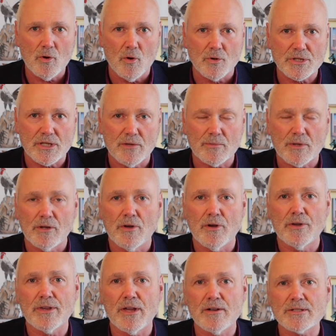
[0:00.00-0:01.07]
causing them to
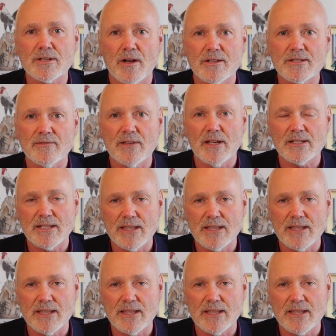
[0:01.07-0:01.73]
learn, those kinds of things.